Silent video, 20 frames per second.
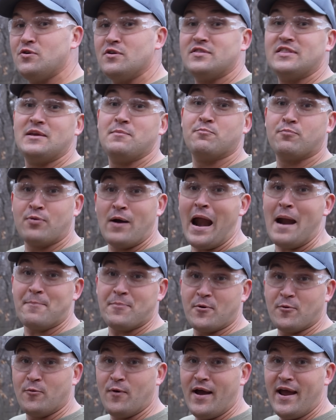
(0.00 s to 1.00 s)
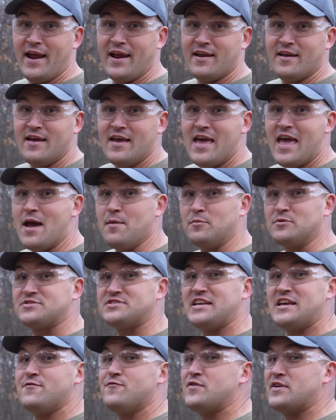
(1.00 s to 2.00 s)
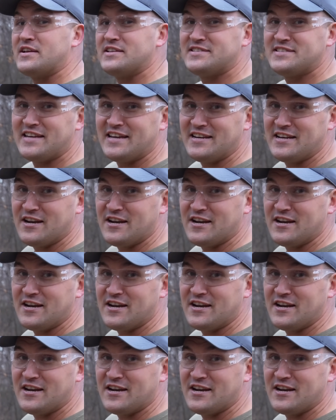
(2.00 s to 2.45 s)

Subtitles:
it the proper way, and we'll see if we can see a